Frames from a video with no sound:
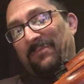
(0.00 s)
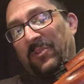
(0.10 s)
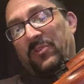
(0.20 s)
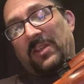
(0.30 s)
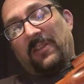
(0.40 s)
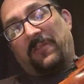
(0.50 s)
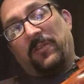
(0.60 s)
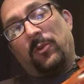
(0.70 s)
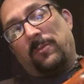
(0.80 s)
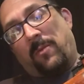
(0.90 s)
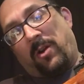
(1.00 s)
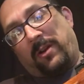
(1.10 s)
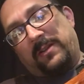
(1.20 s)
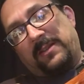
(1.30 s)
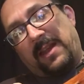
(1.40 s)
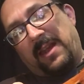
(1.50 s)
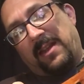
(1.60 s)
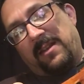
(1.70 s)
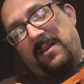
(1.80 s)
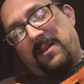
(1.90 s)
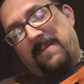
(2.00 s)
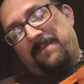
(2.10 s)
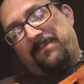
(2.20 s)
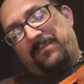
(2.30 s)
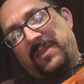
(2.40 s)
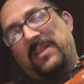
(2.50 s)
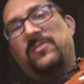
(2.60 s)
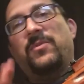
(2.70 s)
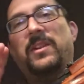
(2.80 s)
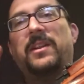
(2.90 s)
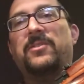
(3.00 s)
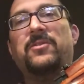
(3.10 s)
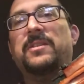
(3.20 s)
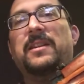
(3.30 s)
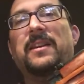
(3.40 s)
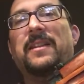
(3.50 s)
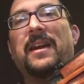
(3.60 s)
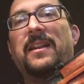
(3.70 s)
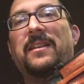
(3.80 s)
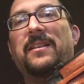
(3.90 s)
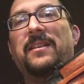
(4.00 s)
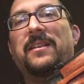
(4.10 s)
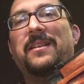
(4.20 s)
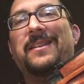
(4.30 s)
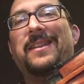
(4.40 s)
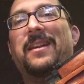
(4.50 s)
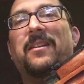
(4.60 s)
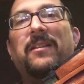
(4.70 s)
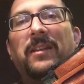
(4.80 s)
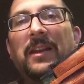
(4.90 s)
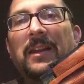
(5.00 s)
You see the flute marks, and it's really interesting that they're